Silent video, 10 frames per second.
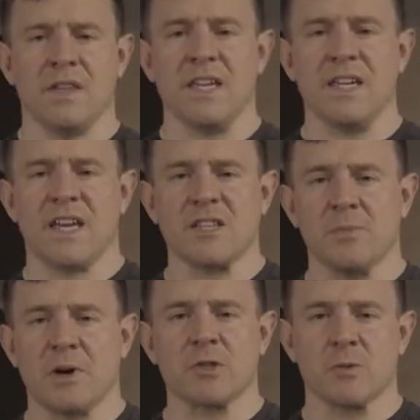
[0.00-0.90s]
The
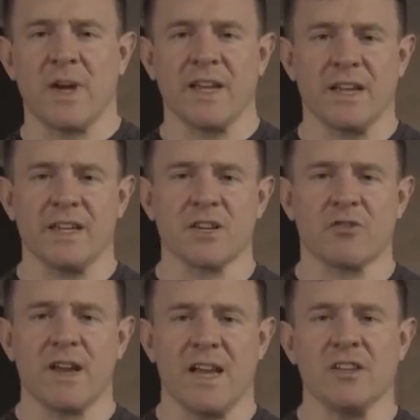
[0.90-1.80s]
kettlebell swing is a
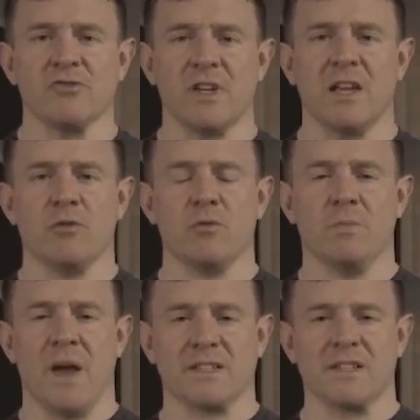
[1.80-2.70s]
great entry-level
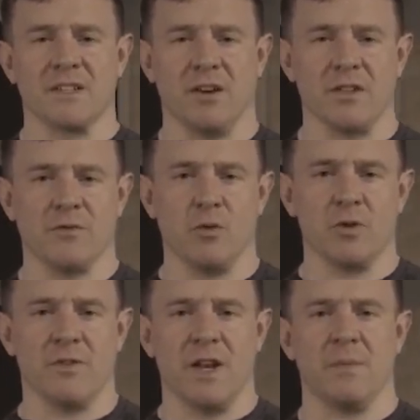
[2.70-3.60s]
exercise for
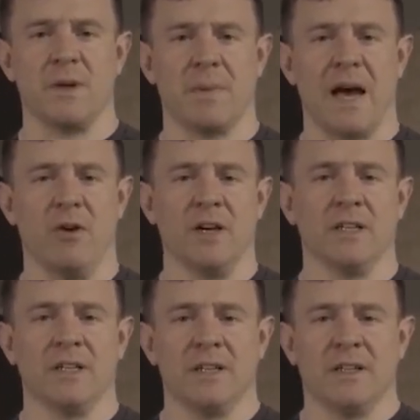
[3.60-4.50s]
developing power.
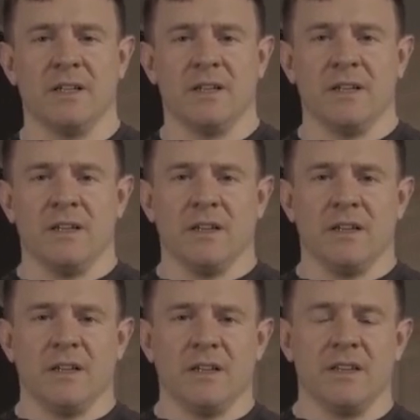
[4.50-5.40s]

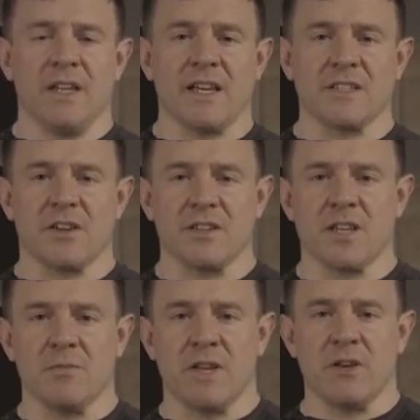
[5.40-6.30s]
The exercise
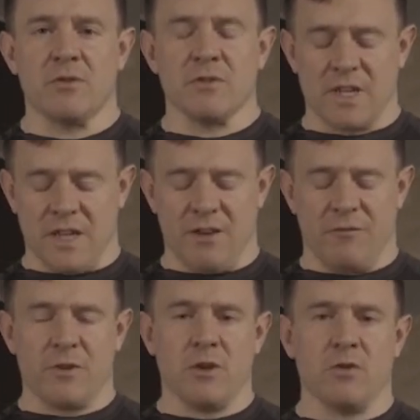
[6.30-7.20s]
can be used
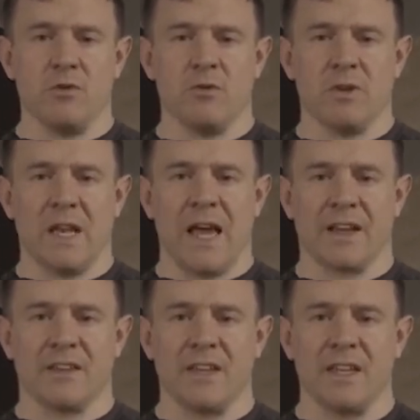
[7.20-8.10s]
if you
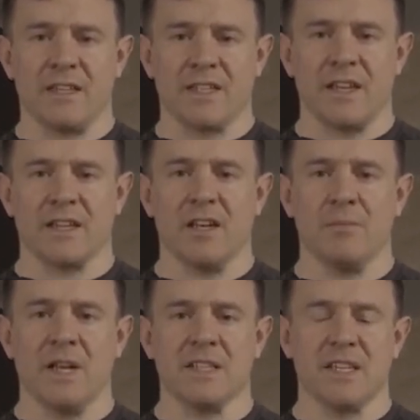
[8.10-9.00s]
lack the technical
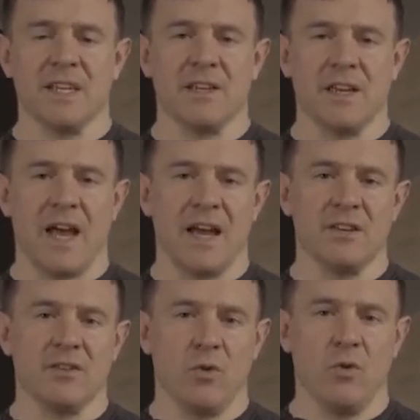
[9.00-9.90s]
ability
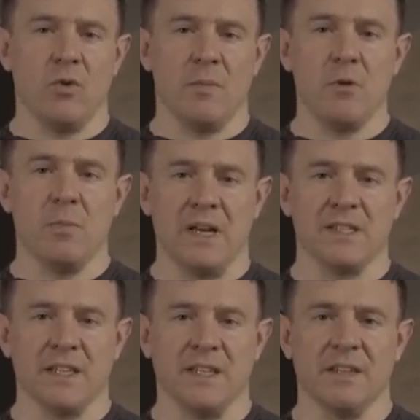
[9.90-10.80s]
and or
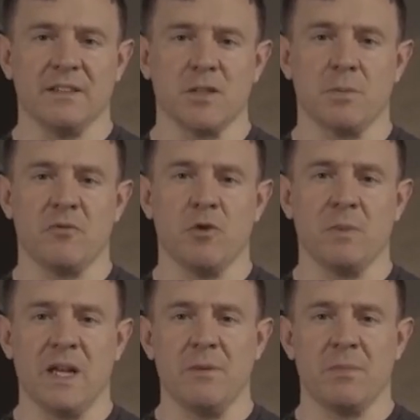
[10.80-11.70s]
mobility to perform
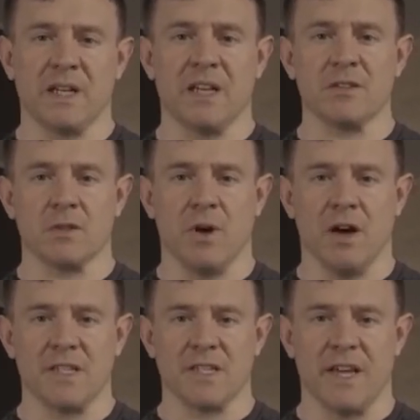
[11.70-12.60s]
the Olympic lifts to a
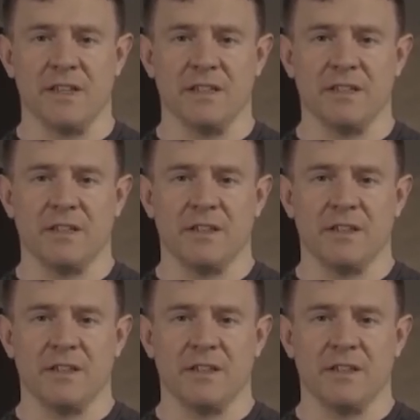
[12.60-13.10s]
high standard.